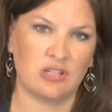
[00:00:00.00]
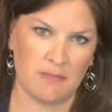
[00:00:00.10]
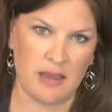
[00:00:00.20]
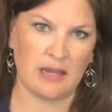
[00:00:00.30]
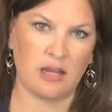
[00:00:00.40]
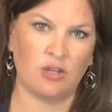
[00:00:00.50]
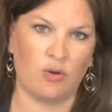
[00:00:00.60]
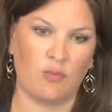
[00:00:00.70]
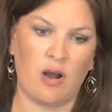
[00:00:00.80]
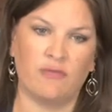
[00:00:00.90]
to make your
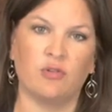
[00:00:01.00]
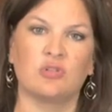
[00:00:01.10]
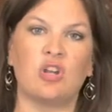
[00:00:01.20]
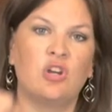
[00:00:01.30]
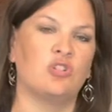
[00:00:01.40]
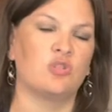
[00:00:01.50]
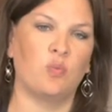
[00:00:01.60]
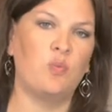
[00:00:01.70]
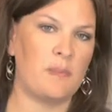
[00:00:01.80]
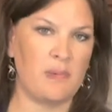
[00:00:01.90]
waffles, just
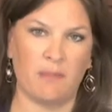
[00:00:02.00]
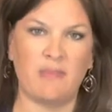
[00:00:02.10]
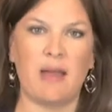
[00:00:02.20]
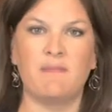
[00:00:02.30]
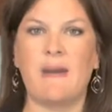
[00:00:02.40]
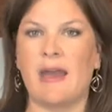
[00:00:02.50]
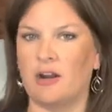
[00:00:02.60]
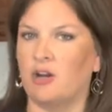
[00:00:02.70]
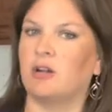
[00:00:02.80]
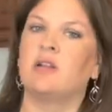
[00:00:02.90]
whip up that
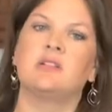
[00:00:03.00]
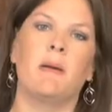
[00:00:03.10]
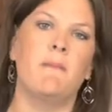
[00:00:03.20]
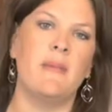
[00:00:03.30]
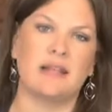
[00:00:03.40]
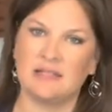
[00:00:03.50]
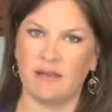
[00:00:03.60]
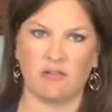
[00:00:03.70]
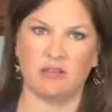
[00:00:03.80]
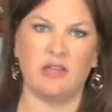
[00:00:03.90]
batter to mix
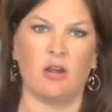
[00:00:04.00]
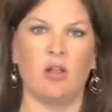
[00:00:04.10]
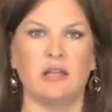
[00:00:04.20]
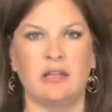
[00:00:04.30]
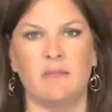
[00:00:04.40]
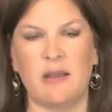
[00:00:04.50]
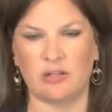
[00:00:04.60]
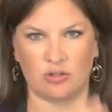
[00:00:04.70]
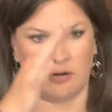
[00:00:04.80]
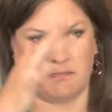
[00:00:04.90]
everything all in and make
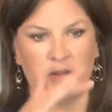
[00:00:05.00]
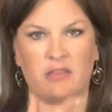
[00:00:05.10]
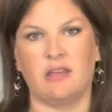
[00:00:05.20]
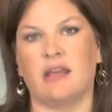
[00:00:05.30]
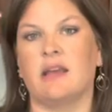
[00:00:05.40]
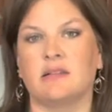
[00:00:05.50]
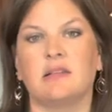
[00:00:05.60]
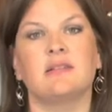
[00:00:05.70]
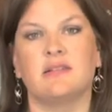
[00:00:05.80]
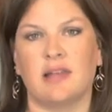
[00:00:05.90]
sure nothing has
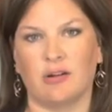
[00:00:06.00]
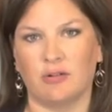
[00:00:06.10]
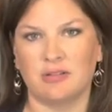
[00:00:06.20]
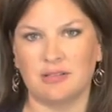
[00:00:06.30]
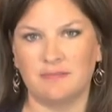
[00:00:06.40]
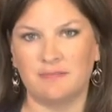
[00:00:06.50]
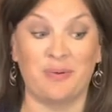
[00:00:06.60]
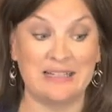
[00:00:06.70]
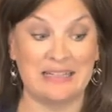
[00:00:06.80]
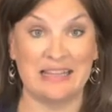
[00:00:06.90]
settled.
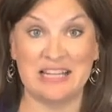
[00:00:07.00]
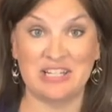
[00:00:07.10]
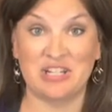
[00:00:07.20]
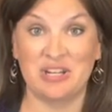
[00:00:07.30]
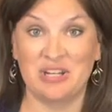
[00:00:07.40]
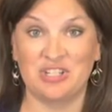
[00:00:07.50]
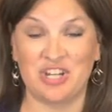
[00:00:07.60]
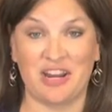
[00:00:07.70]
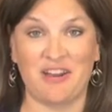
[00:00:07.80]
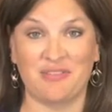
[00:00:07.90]
Well, let's
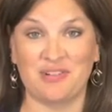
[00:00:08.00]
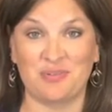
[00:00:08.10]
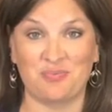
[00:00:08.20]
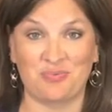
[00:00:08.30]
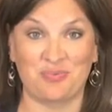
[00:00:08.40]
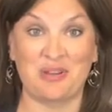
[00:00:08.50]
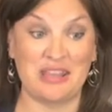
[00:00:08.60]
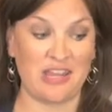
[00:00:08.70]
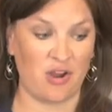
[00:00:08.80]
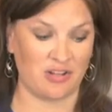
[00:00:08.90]
check out this
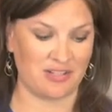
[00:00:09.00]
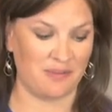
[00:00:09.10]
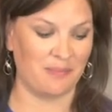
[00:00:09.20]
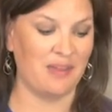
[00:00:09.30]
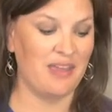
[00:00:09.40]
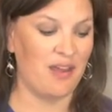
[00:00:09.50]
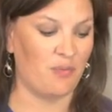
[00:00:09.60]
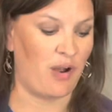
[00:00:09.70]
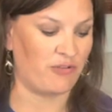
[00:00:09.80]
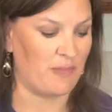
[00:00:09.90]
really awesome
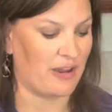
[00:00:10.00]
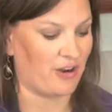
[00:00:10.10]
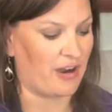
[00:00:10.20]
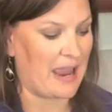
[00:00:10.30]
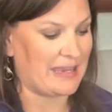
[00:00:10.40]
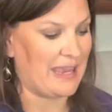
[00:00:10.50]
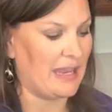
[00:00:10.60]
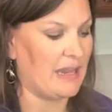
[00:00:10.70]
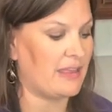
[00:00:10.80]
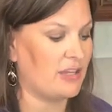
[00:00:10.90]
waffle maker.
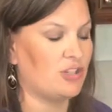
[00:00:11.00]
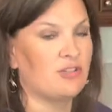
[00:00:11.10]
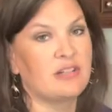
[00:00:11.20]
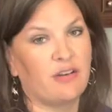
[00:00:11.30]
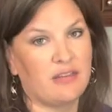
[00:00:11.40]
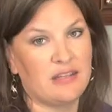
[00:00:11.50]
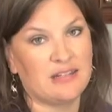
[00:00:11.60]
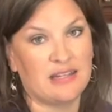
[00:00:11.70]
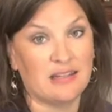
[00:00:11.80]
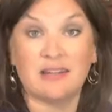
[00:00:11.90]
Again, they do sell these
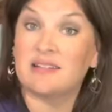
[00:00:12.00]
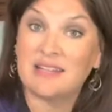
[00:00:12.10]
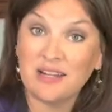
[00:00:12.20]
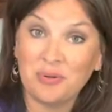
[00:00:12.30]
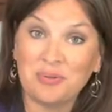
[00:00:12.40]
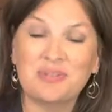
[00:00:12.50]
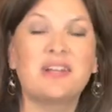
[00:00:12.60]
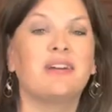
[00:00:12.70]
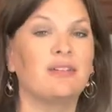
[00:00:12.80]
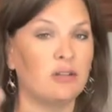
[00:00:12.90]
in singles,
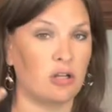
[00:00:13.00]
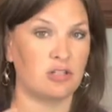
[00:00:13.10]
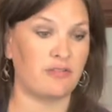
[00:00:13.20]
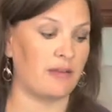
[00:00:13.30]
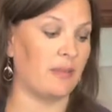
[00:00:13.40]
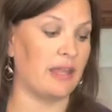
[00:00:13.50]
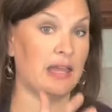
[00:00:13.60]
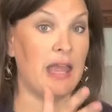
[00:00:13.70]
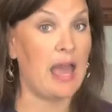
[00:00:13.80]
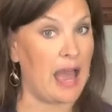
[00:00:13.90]
large
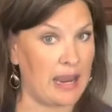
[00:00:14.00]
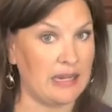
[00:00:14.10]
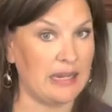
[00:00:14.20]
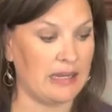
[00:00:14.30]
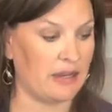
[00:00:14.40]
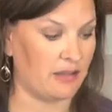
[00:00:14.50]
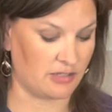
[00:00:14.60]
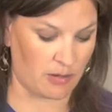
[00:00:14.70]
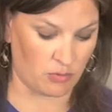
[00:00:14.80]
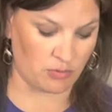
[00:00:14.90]
family. I need the
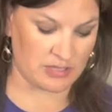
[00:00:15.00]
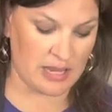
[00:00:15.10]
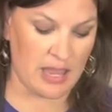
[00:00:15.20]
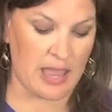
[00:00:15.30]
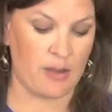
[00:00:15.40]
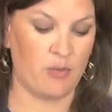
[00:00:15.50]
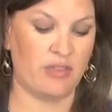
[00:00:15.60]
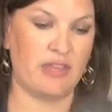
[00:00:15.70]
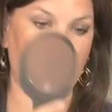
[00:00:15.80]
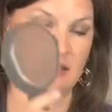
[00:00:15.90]
doubles. And one
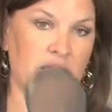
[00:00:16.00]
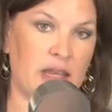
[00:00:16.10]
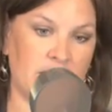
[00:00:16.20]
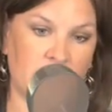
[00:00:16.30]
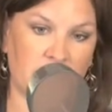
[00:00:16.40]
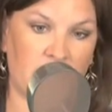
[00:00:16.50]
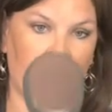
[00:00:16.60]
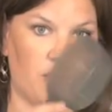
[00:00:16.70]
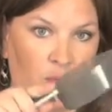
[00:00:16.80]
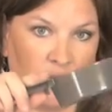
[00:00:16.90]
thing is, it does
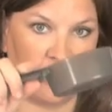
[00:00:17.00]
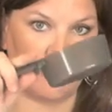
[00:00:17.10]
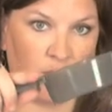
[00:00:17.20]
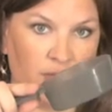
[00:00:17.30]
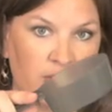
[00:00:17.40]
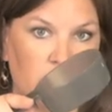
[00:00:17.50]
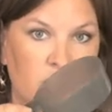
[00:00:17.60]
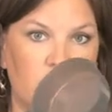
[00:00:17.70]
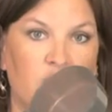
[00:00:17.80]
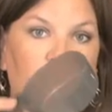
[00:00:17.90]
come with this perfect
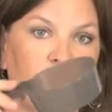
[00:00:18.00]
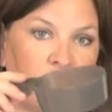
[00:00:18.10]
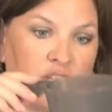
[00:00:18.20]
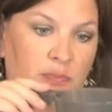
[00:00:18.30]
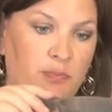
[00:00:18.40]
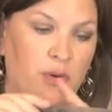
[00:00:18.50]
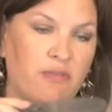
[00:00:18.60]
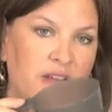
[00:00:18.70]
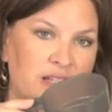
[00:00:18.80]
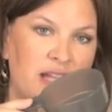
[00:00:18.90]
little scoop, which is the
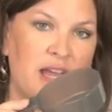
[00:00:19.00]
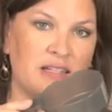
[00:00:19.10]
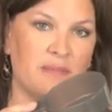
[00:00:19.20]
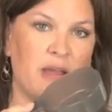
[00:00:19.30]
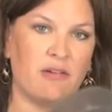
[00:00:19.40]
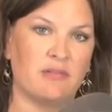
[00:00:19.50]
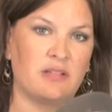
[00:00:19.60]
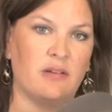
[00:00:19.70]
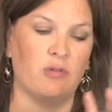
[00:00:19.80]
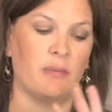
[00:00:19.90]
perfect size
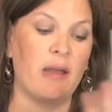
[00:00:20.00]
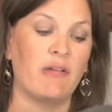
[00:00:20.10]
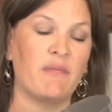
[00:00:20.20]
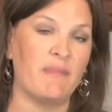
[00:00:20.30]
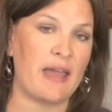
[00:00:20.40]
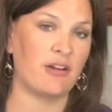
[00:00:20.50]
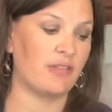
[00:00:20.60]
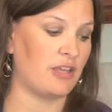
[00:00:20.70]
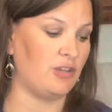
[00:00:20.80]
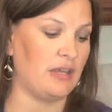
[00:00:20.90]
amount or amount of batter
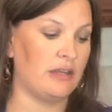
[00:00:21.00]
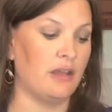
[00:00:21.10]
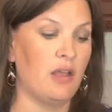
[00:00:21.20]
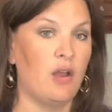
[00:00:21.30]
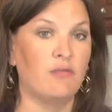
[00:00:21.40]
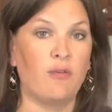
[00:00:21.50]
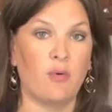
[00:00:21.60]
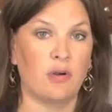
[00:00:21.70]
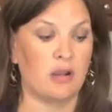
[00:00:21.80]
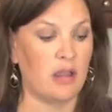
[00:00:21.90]
that you need
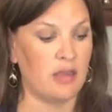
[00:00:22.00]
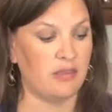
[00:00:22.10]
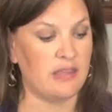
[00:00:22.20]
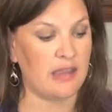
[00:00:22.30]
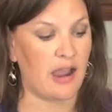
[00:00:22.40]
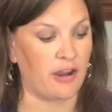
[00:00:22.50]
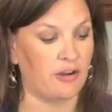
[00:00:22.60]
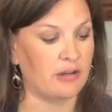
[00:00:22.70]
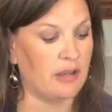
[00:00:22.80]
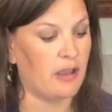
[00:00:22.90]
for the iron.